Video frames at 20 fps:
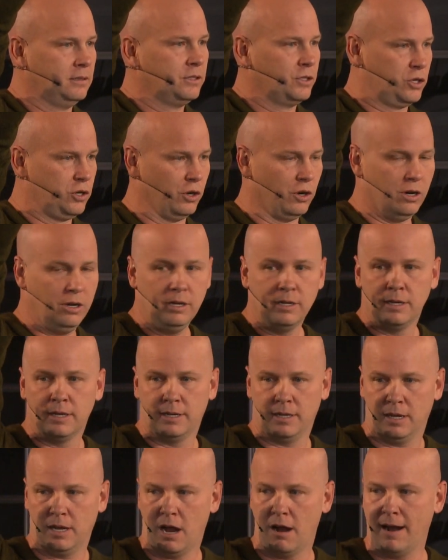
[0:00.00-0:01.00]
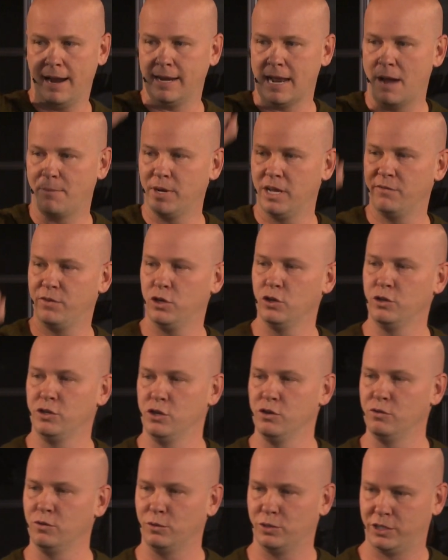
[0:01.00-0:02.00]
Cool. All right, how many of
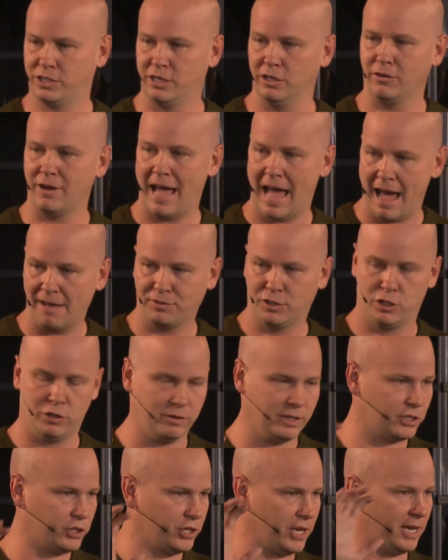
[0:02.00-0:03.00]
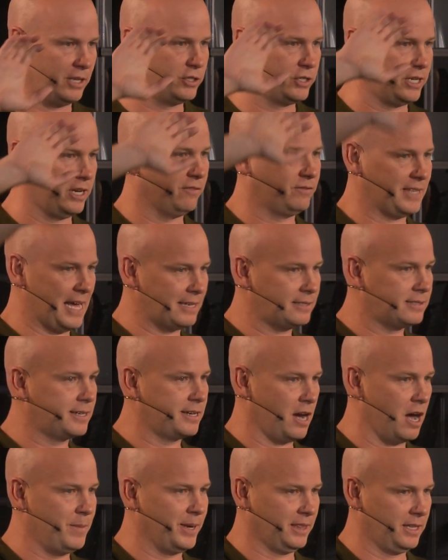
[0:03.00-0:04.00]
you still have to exchange gifts? That's
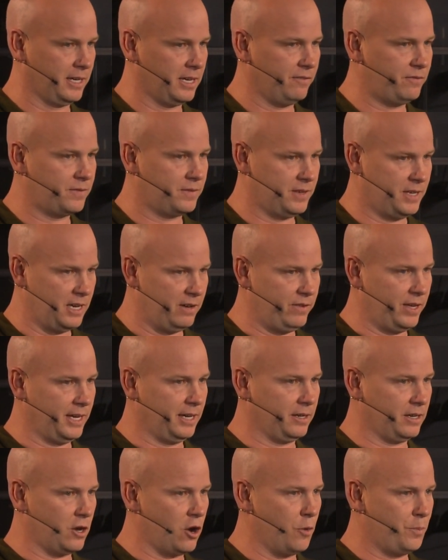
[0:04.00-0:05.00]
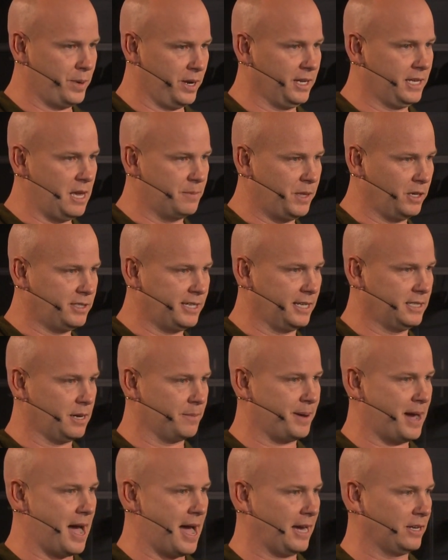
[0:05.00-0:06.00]
coming, the gift giving opening. Keep those hands
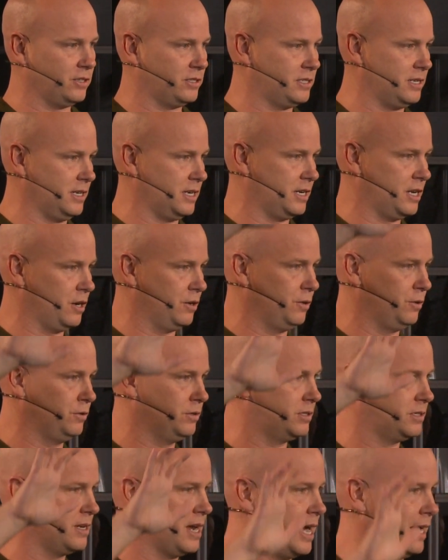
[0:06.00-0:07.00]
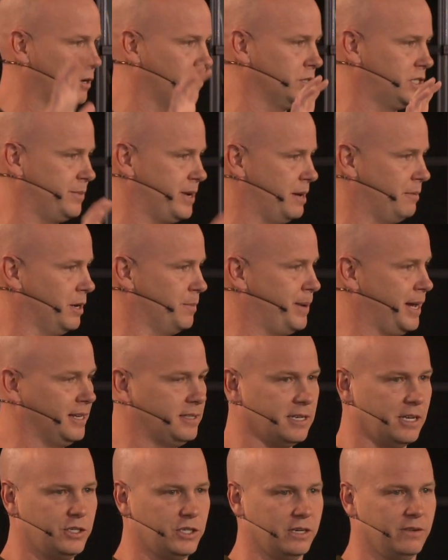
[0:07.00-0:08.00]
up high. I just need to know who's not going to be able to pay
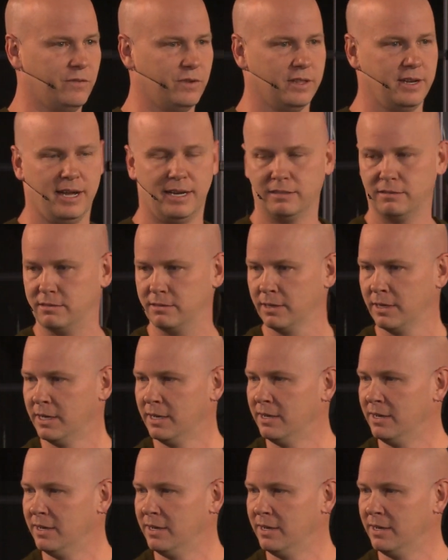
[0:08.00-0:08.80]
attention for the next